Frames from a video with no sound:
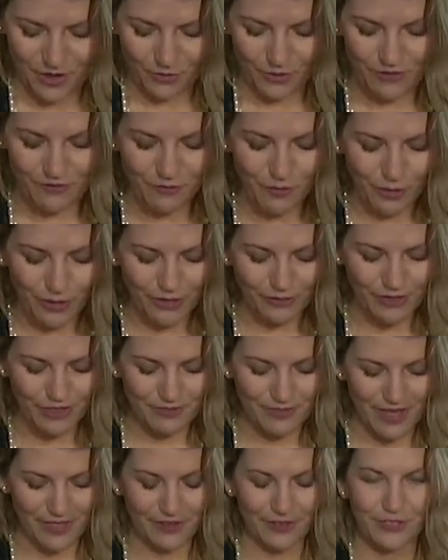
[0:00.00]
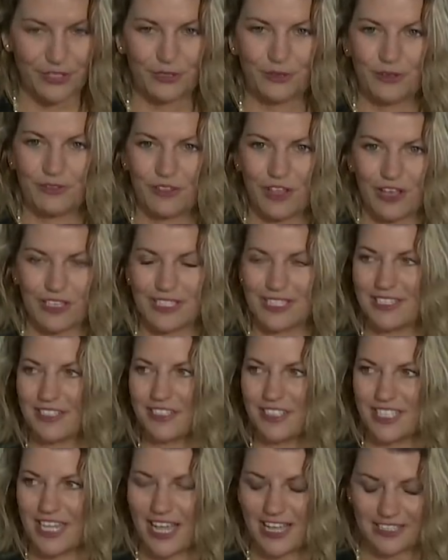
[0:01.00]
We've mourned with mothers who have lost
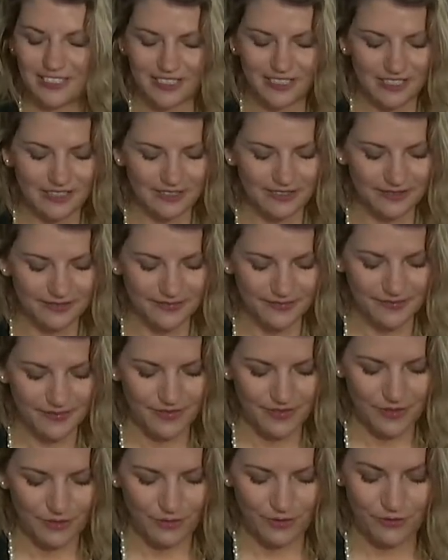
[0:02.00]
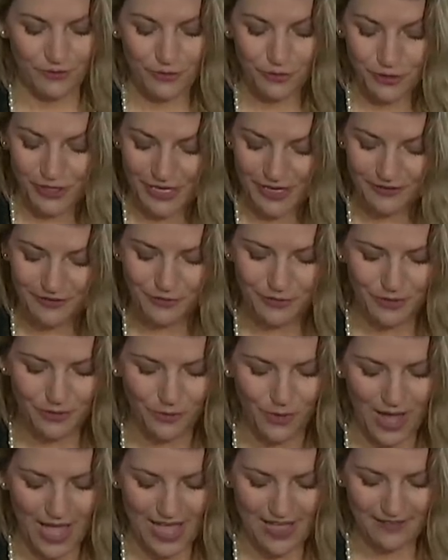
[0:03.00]
their sons. We've grieved
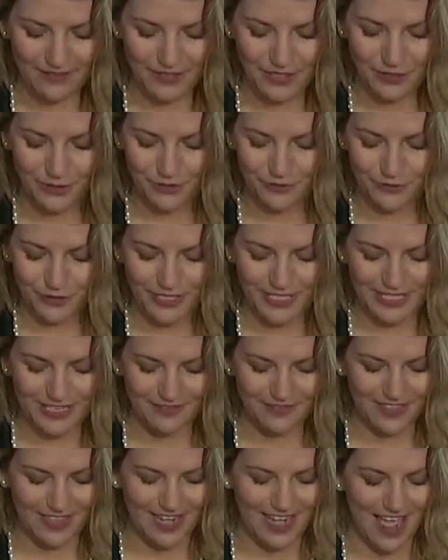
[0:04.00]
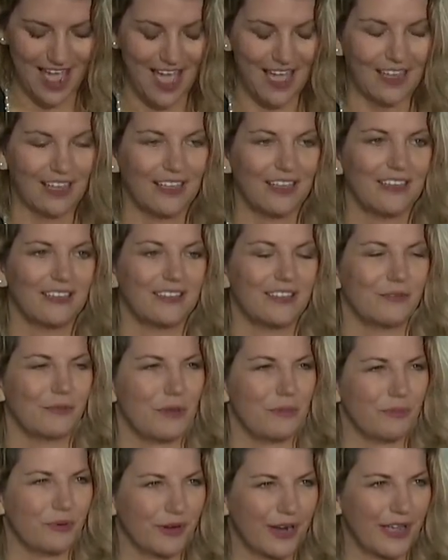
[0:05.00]
with wives who have received the knock that
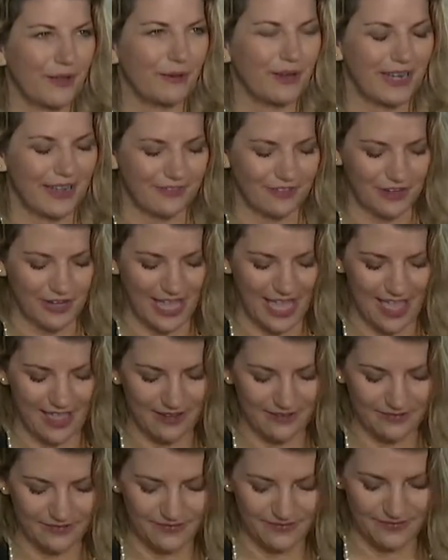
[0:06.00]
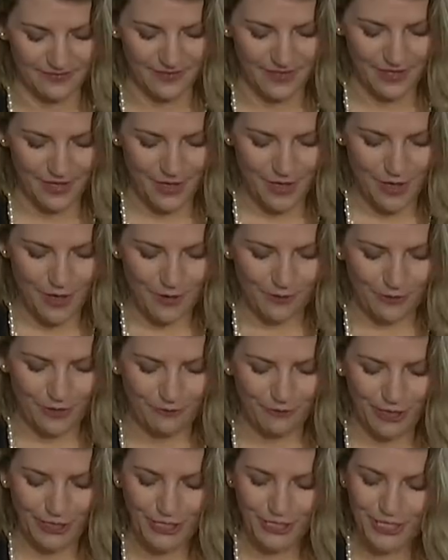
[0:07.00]
we pray we never get.
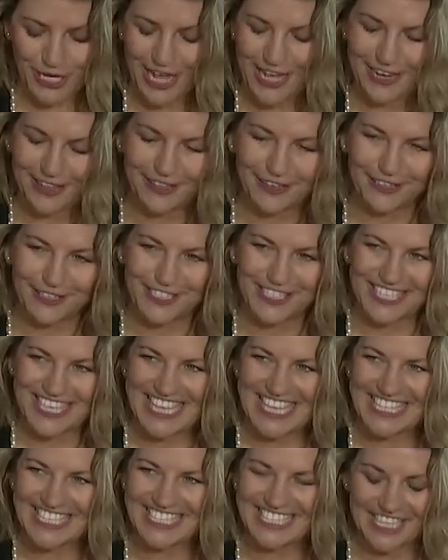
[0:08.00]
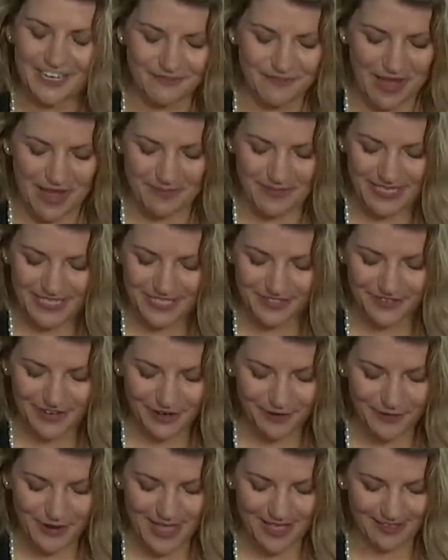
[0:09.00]
We've watched toddlers kiss their mommies
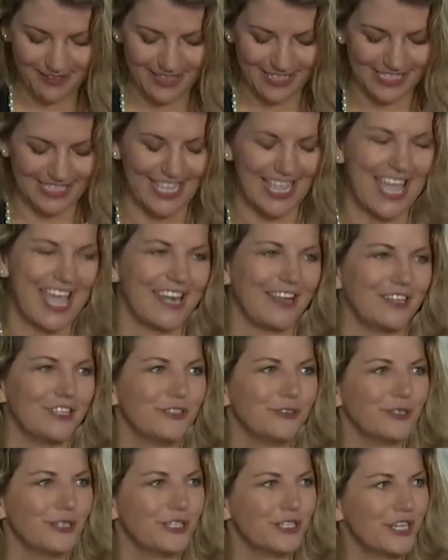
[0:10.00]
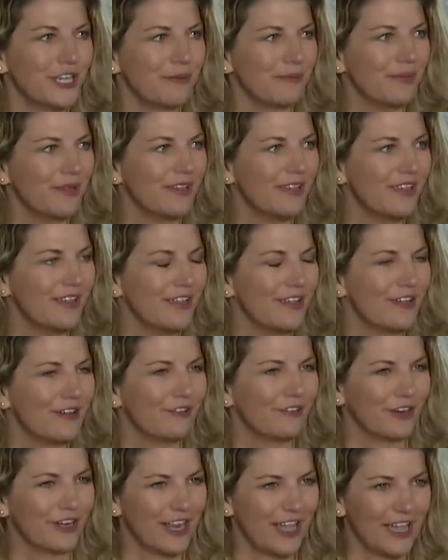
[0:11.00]
farewell as they head onto a ship
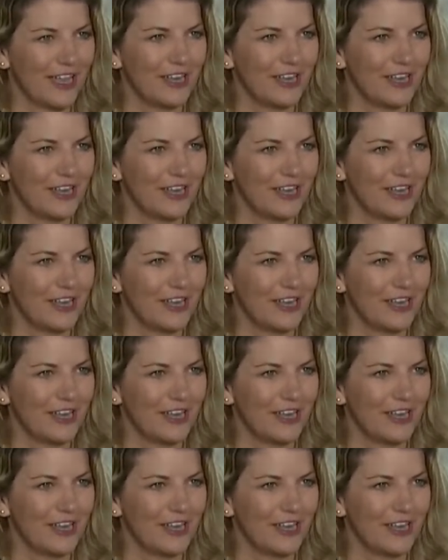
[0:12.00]
for an